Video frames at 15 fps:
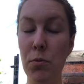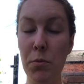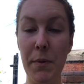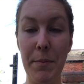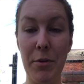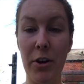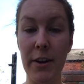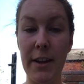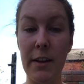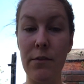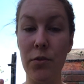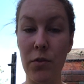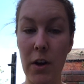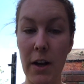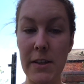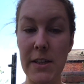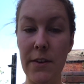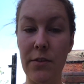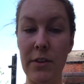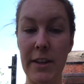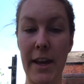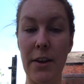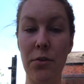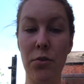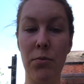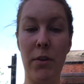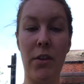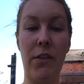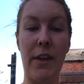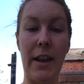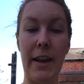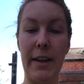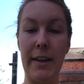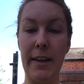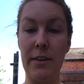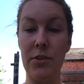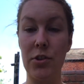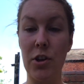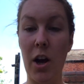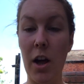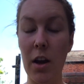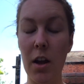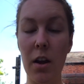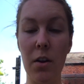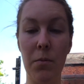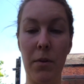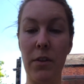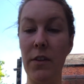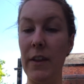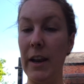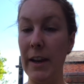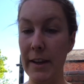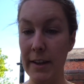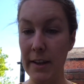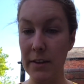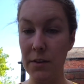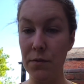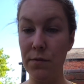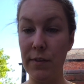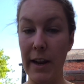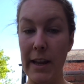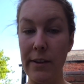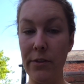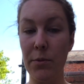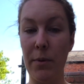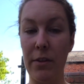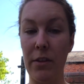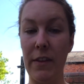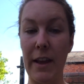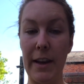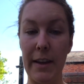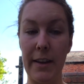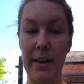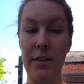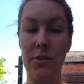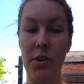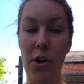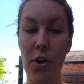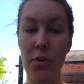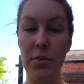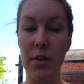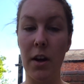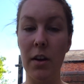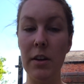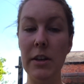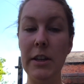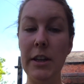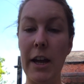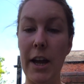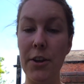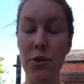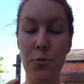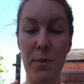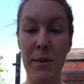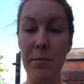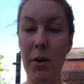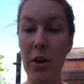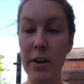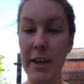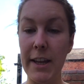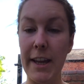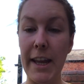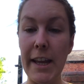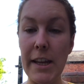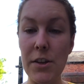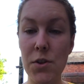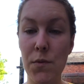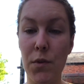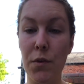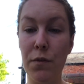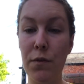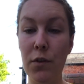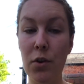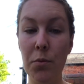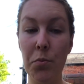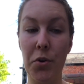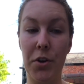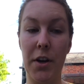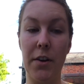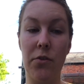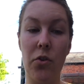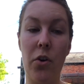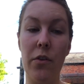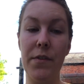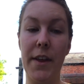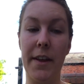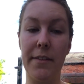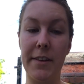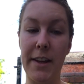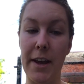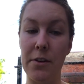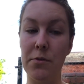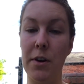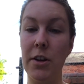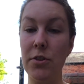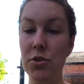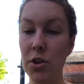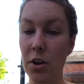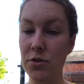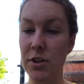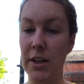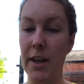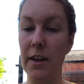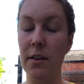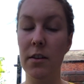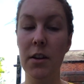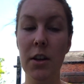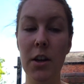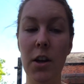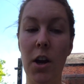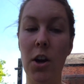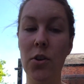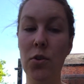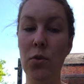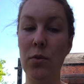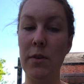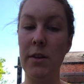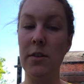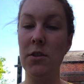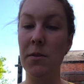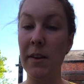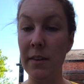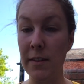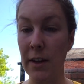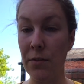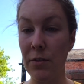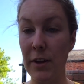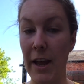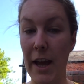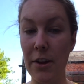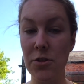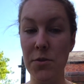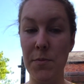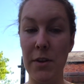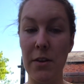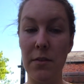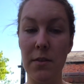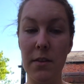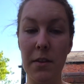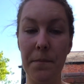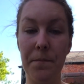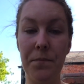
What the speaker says: be marking a variety of scales, whether they're linking to colour, whether they're linking to flavour, whether they're linking to odour, and you'll be marking each of the 4 products on that scale and judging it. according to its different attributes.